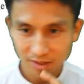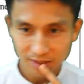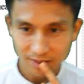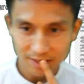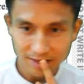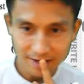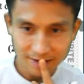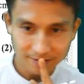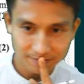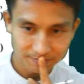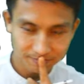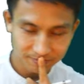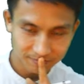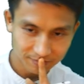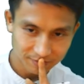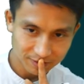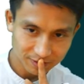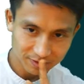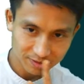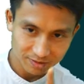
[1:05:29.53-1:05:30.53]
Yeah,
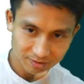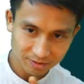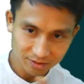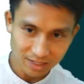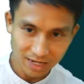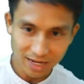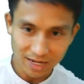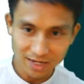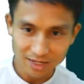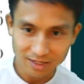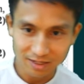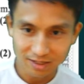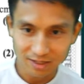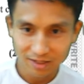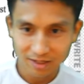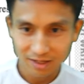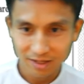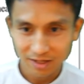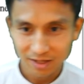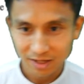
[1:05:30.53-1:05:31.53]
sine
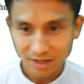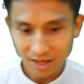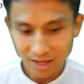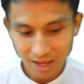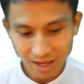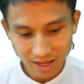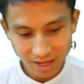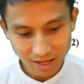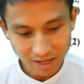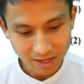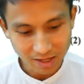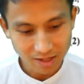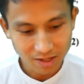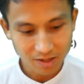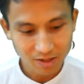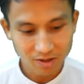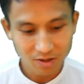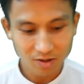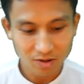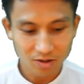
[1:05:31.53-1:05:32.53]
A
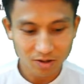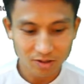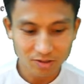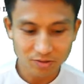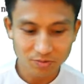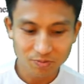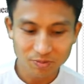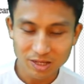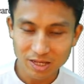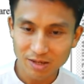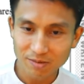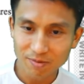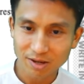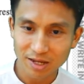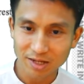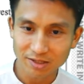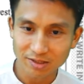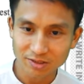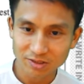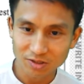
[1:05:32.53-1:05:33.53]
cos B
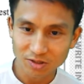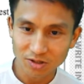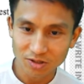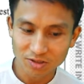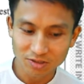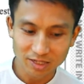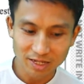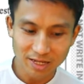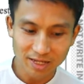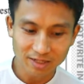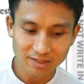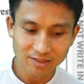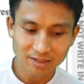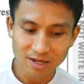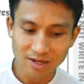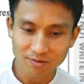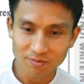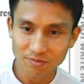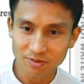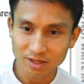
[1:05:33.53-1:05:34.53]
minus cos A
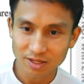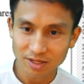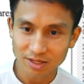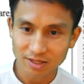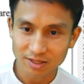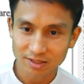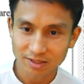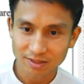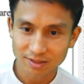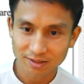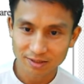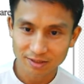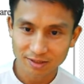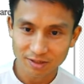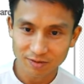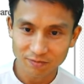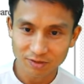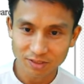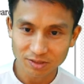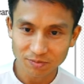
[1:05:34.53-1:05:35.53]
sine B,
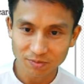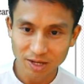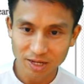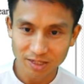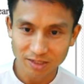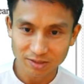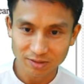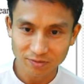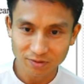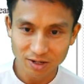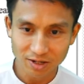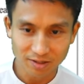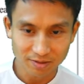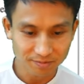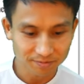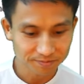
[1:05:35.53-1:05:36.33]
if it's a minus, right?